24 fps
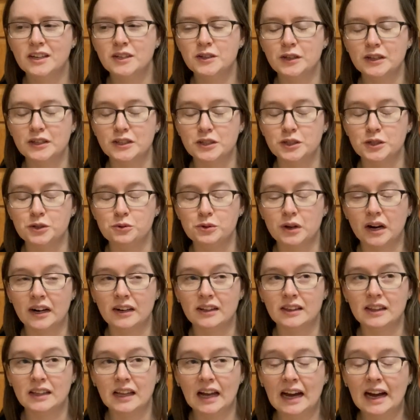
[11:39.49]
Let's do our
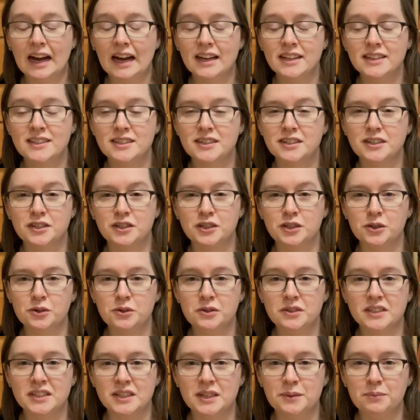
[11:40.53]
last 2
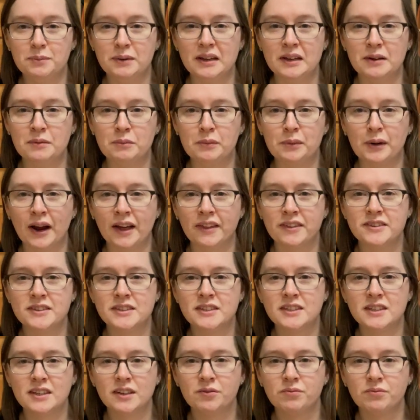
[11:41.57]
deep in breaths.